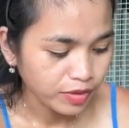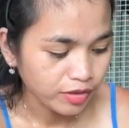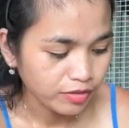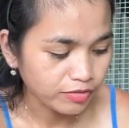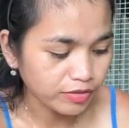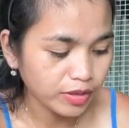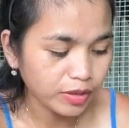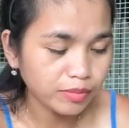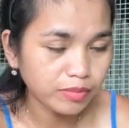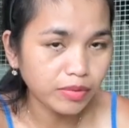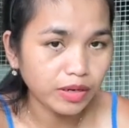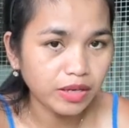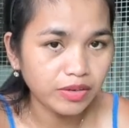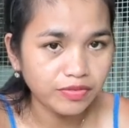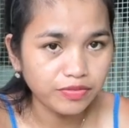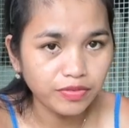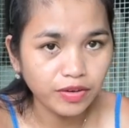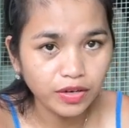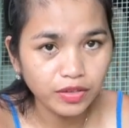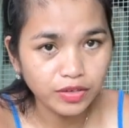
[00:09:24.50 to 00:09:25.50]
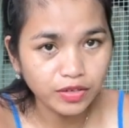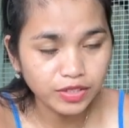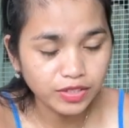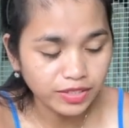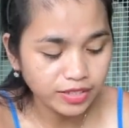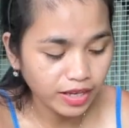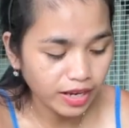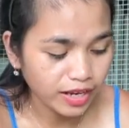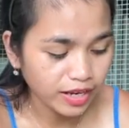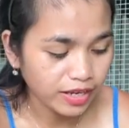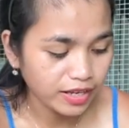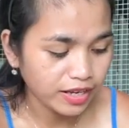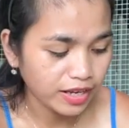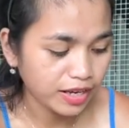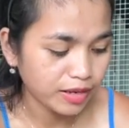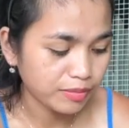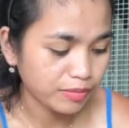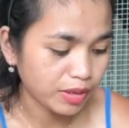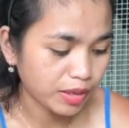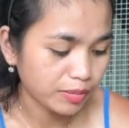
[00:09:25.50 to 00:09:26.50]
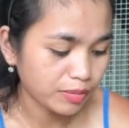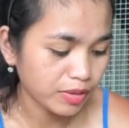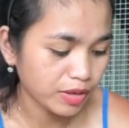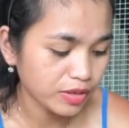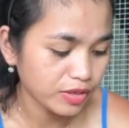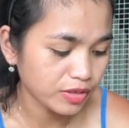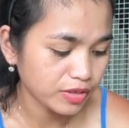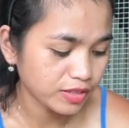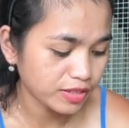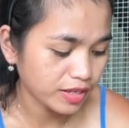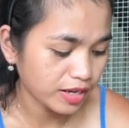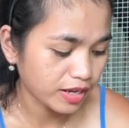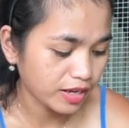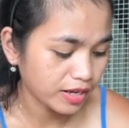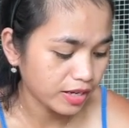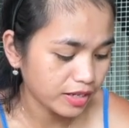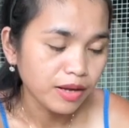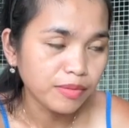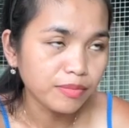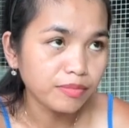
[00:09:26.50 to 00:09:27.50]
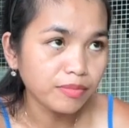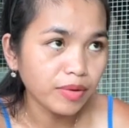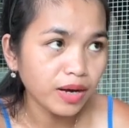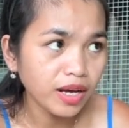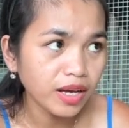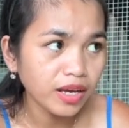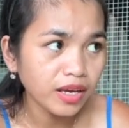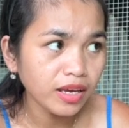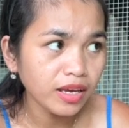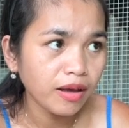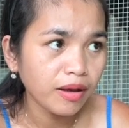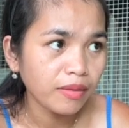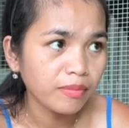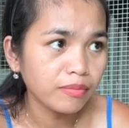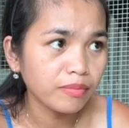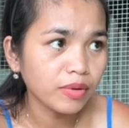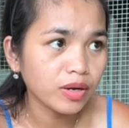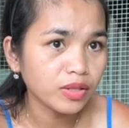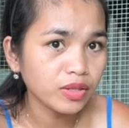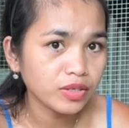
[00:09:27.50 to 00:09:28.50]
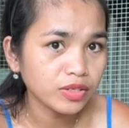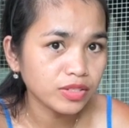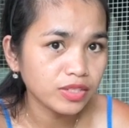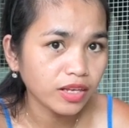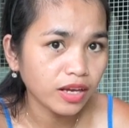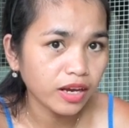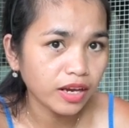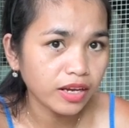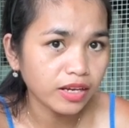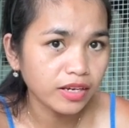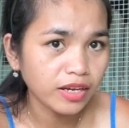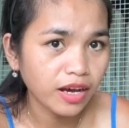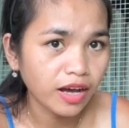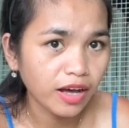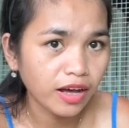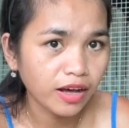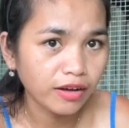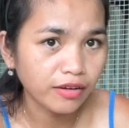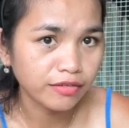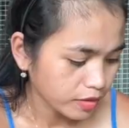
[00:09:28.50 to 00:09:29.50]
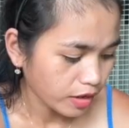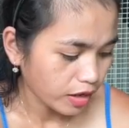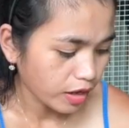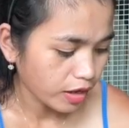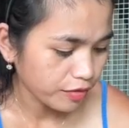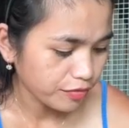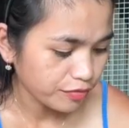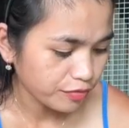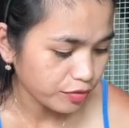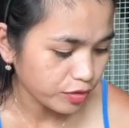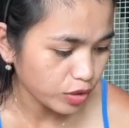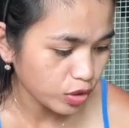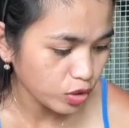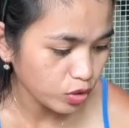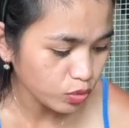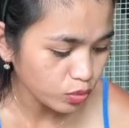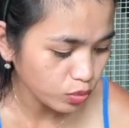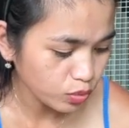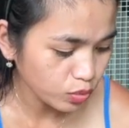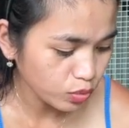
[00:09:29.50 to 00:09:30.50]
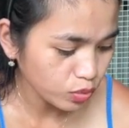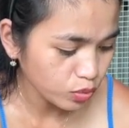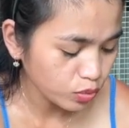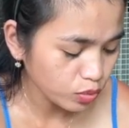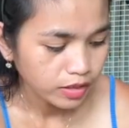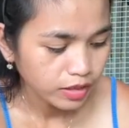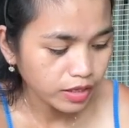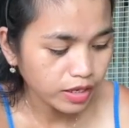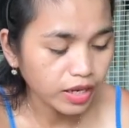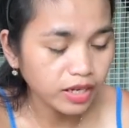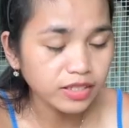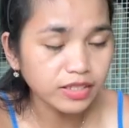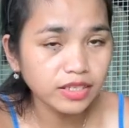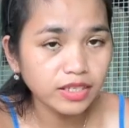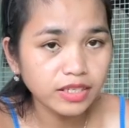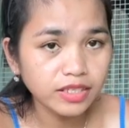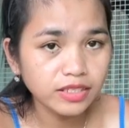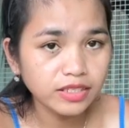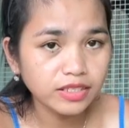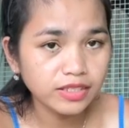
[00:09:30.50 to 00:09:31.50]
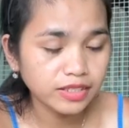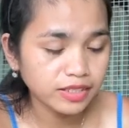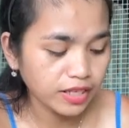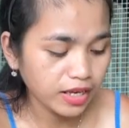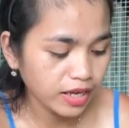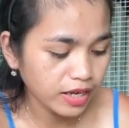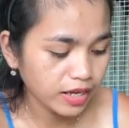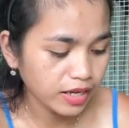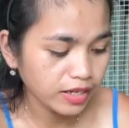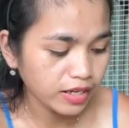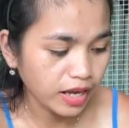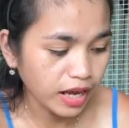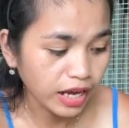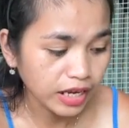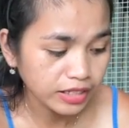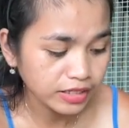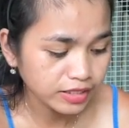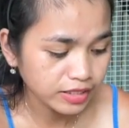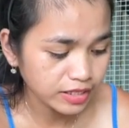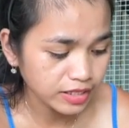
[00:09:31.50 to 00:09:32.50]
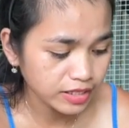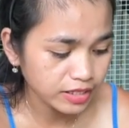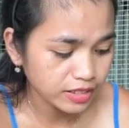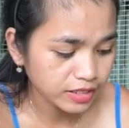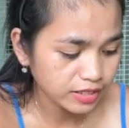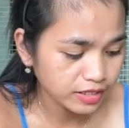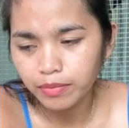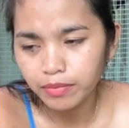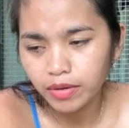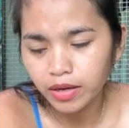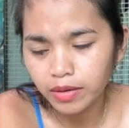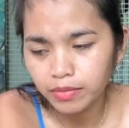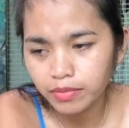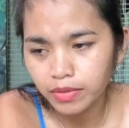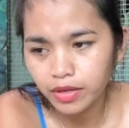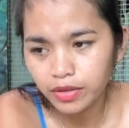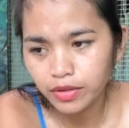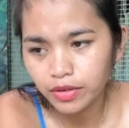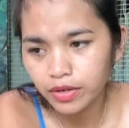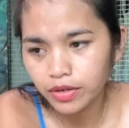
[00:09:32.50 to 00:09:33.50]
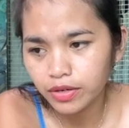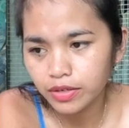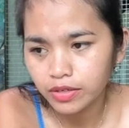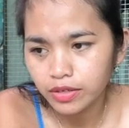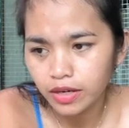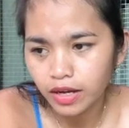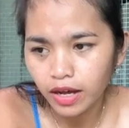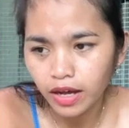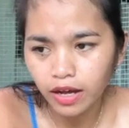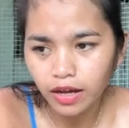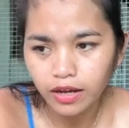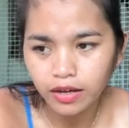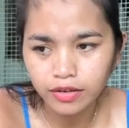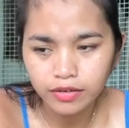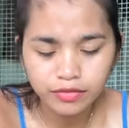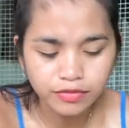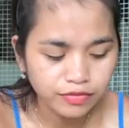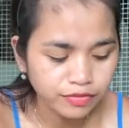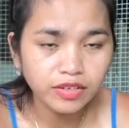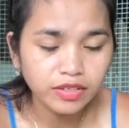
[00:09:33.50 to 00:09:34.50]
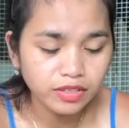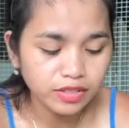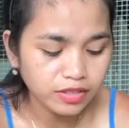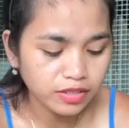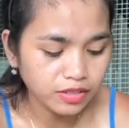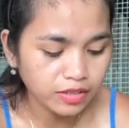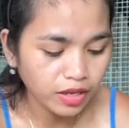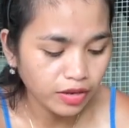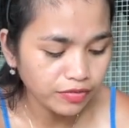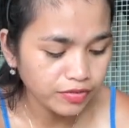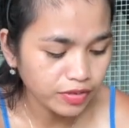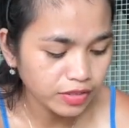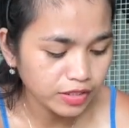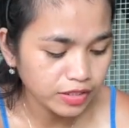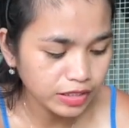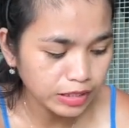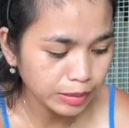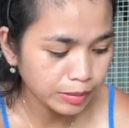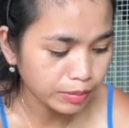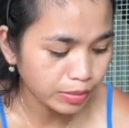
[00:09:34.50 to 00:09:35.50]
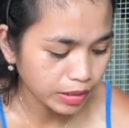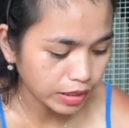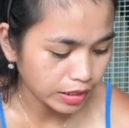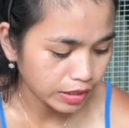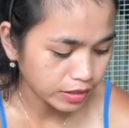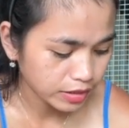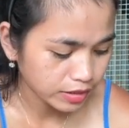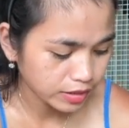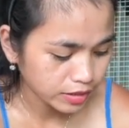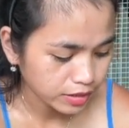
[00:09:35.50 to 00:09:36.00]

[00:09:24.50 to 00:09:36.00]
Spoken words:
from my father's side and my mother's side. My mother's side have a few cousins and aunties. My mother have 7 siblings.